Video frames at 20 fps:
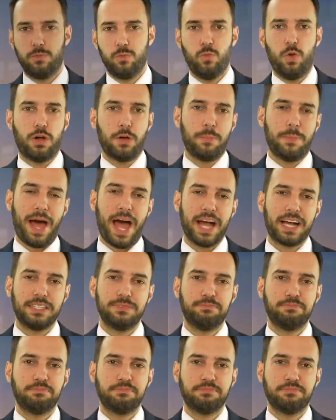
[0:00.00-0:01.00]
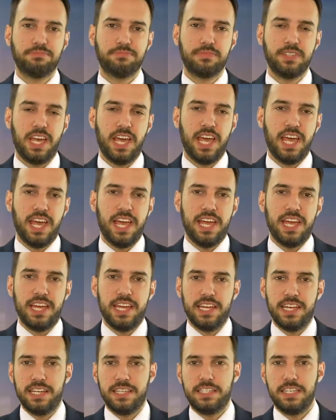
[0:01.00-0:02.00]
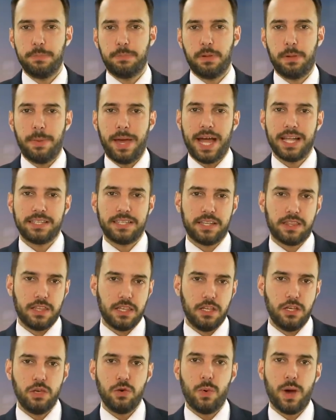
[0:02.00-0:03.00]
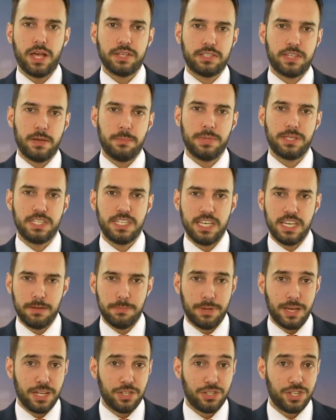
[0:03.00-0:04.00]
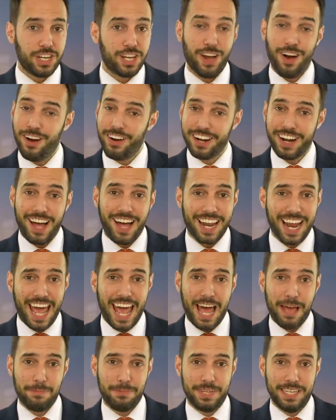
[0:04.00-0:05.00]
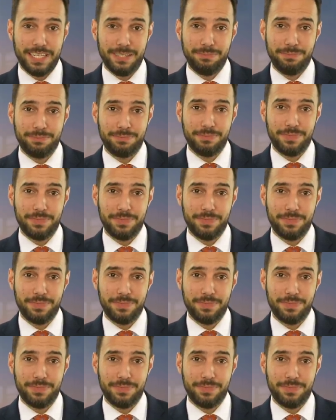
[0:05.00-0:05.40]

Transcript: Welcome back. Diplomats at the U.S. Embassy in Beijing are not happy.